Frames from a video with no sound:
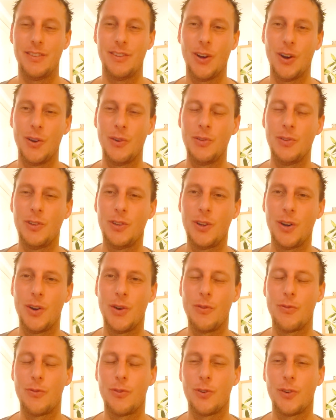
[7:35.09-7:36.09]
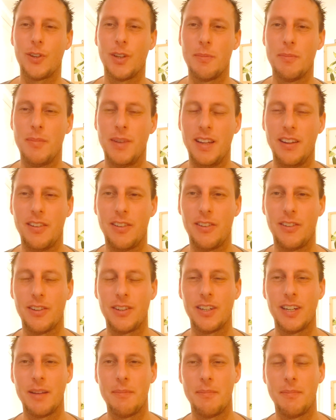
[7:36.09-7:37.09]
Don't go for the
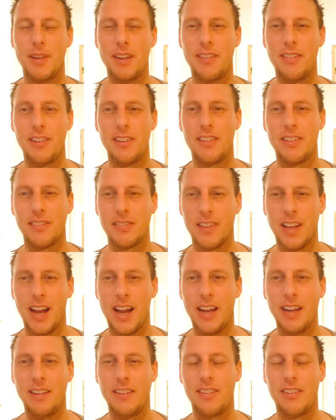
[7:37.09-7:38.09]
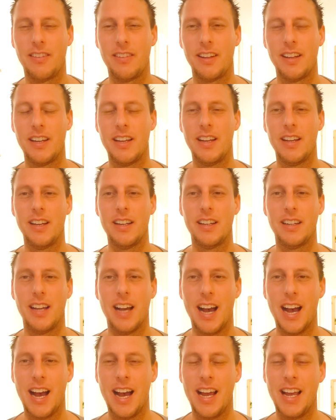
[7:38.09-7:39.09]
Mr. and Mrs. Nice
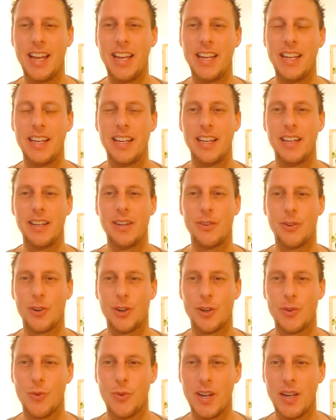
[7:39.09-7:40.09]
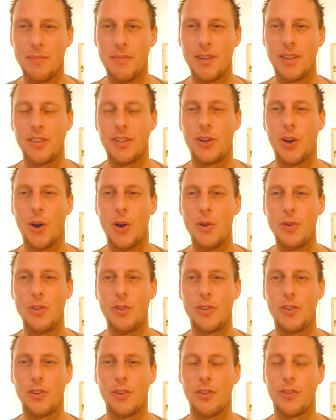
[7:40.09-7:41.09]
guy or women
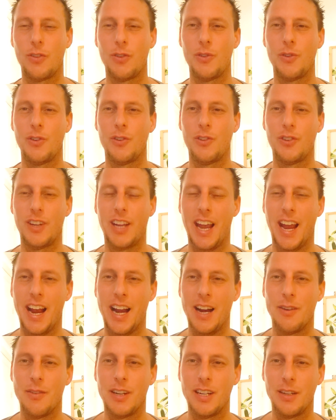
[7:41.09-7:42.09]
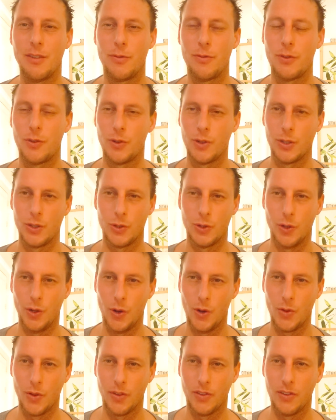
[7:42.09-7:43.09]
coaches who is caring for you
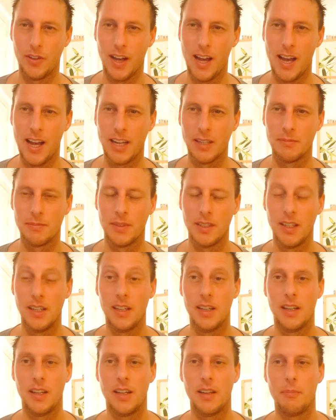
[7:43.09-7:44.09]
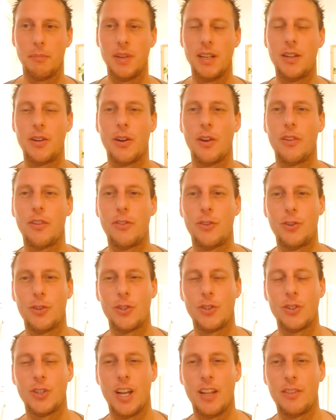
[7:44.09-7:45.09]
all the time, because
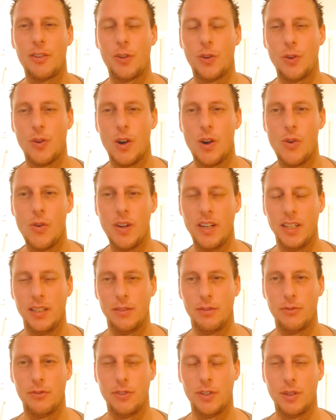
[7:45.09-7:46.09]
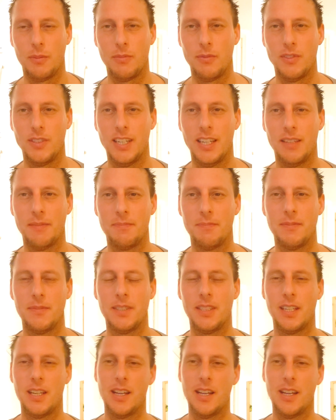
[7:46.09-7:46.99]
you're not growing from them.